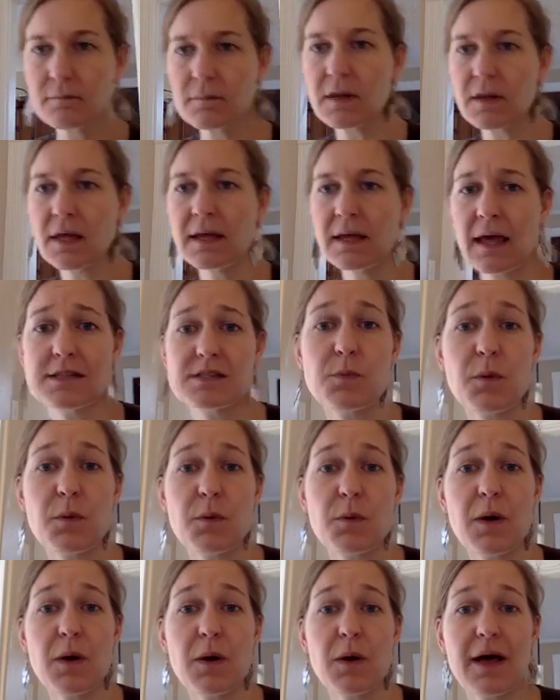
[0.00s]
as
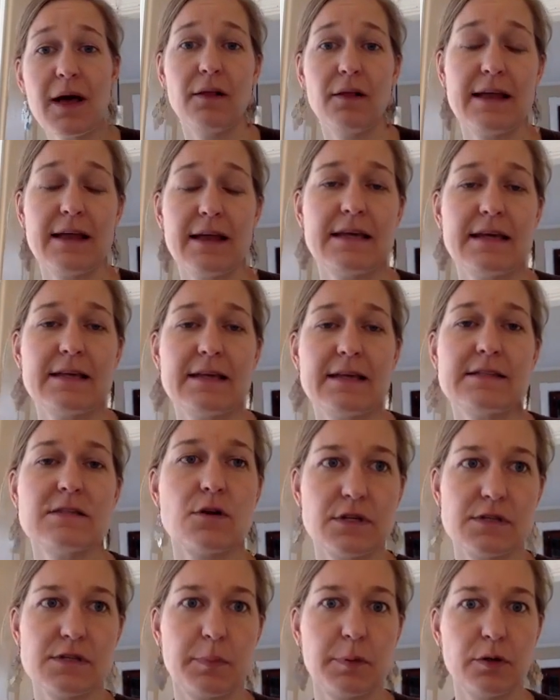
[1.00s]
well, and his is known as
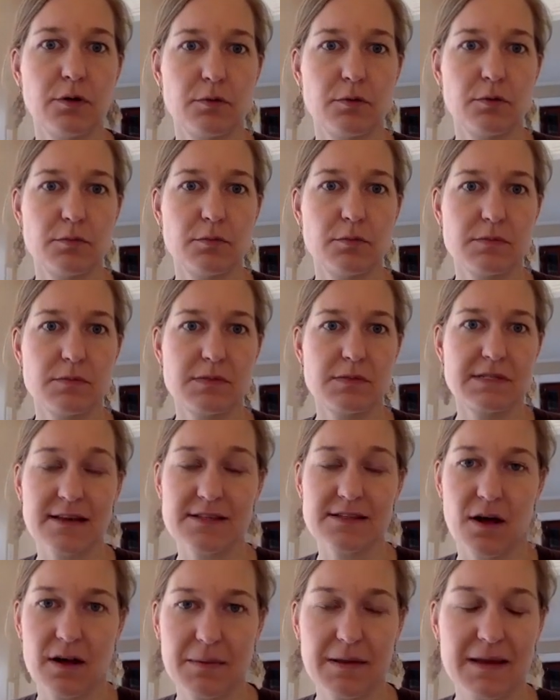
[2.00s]
Bloom's
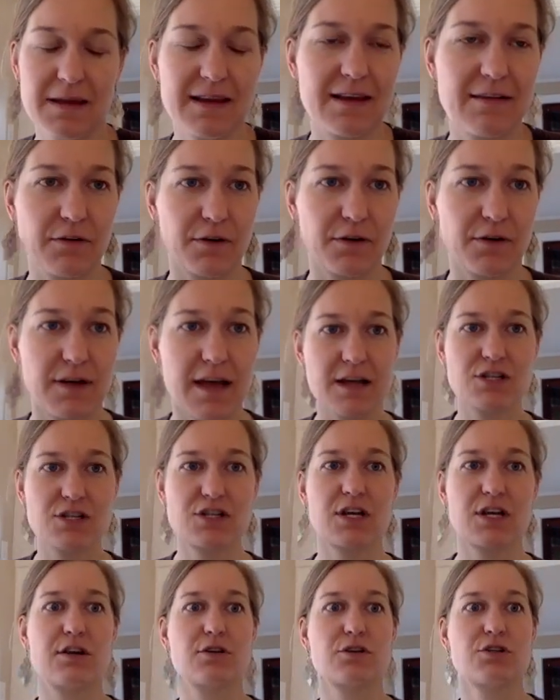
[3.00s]
taxonomy. If you're an
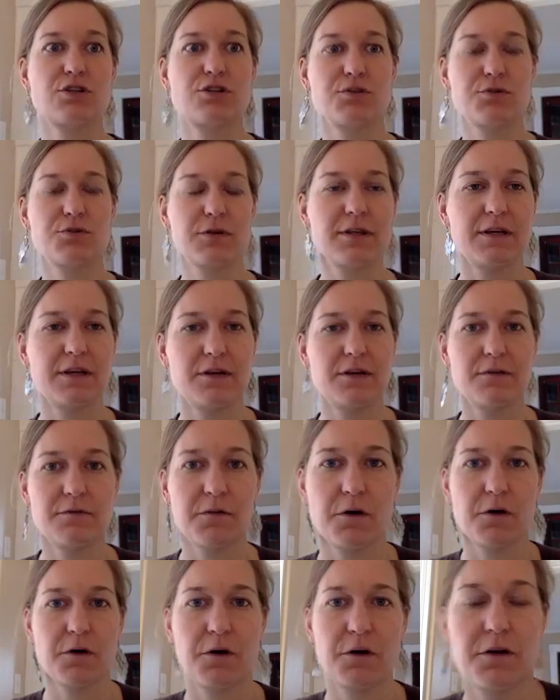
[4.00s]
educator, surely you've
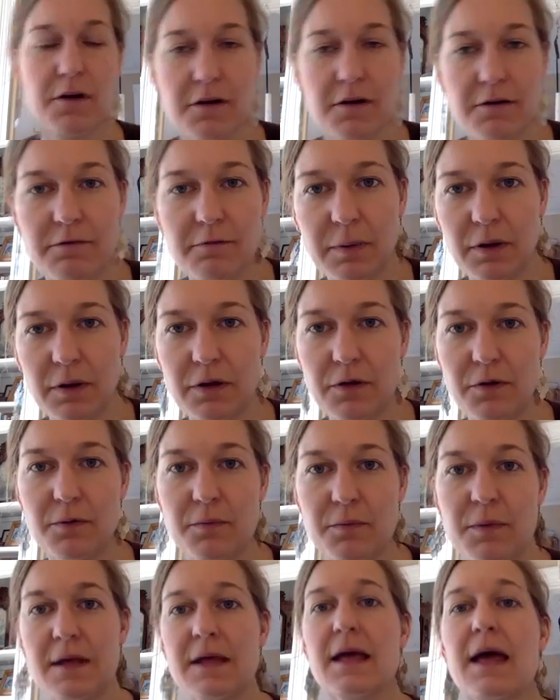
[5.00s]
heard of Bloom.
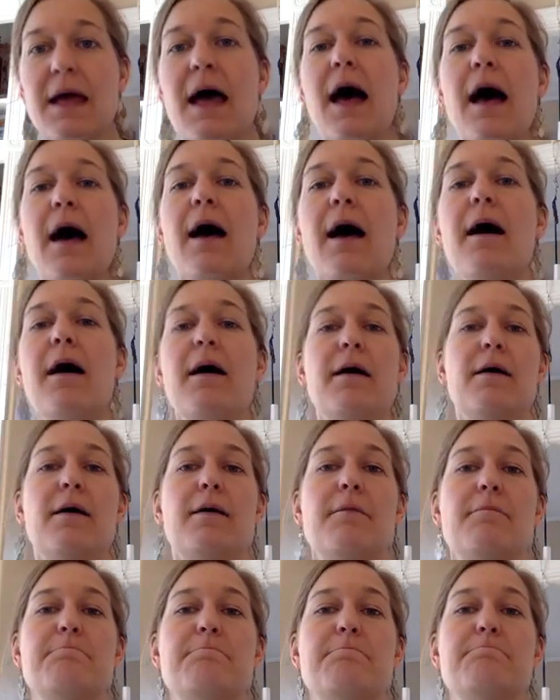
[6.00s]

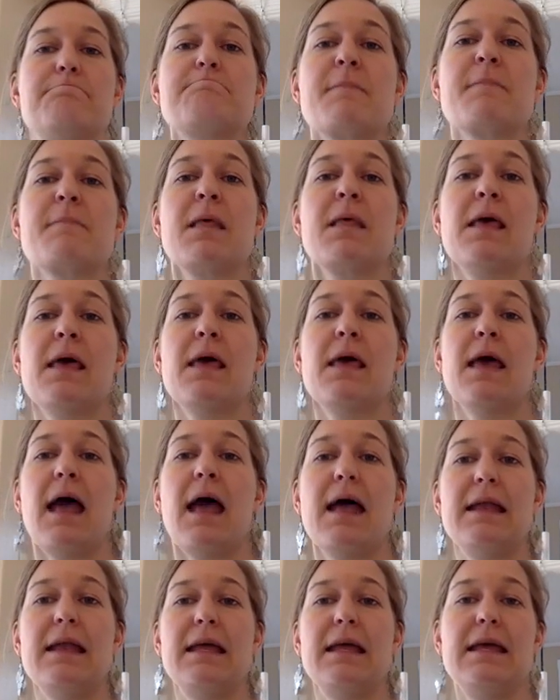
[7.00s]
And
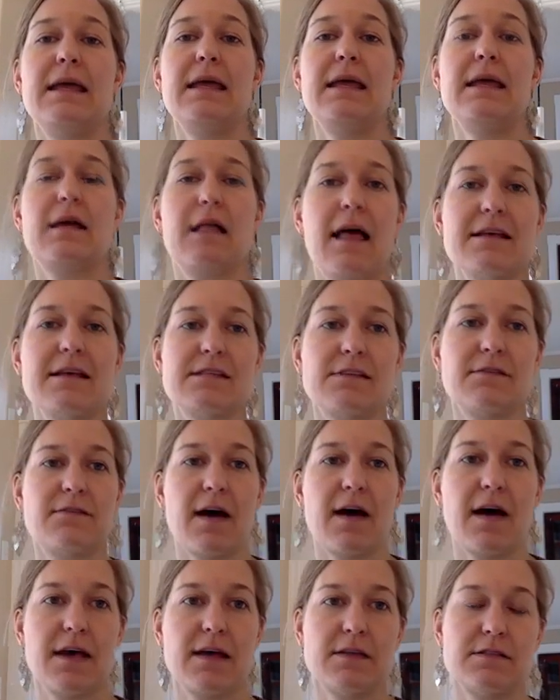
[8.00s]
he
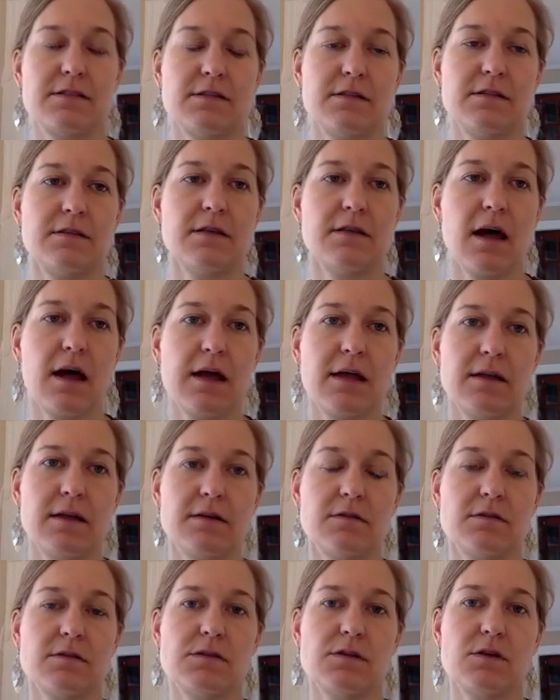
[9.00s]
classifies not
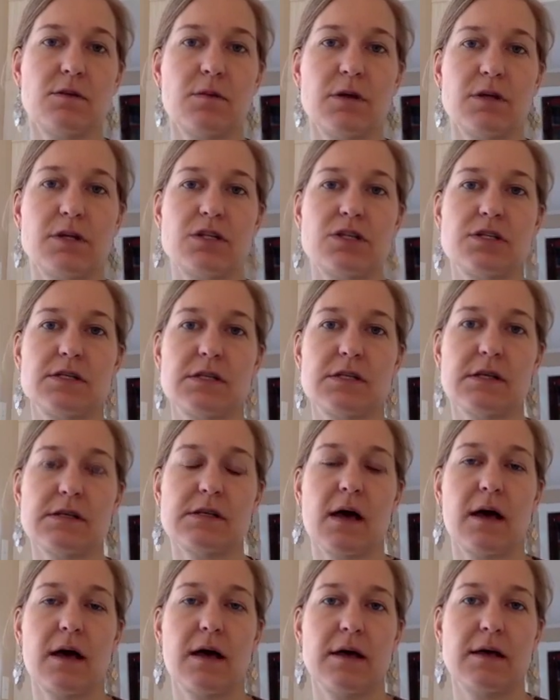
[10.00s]
so much
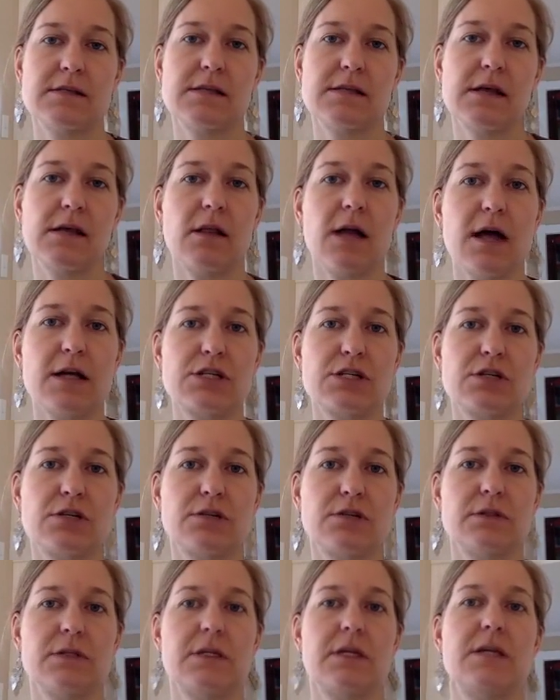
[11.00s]
psychological
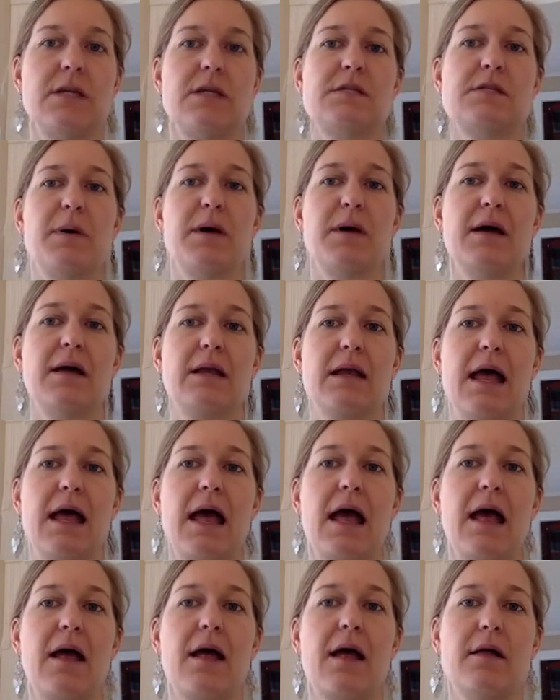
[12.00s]
needs, but
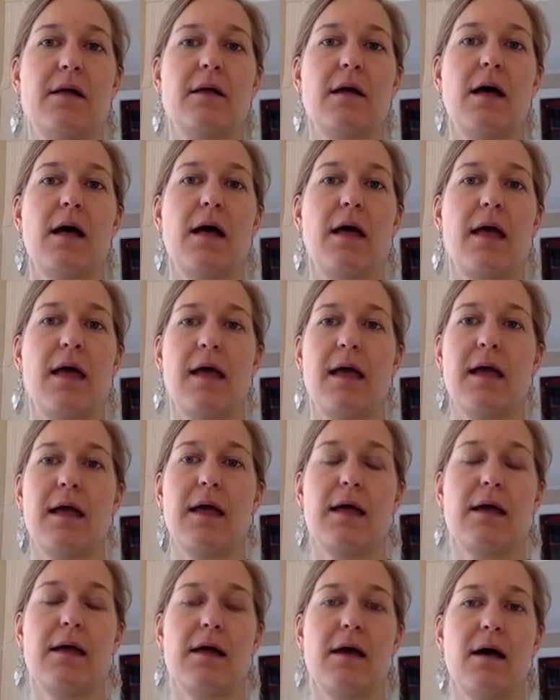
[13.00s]
a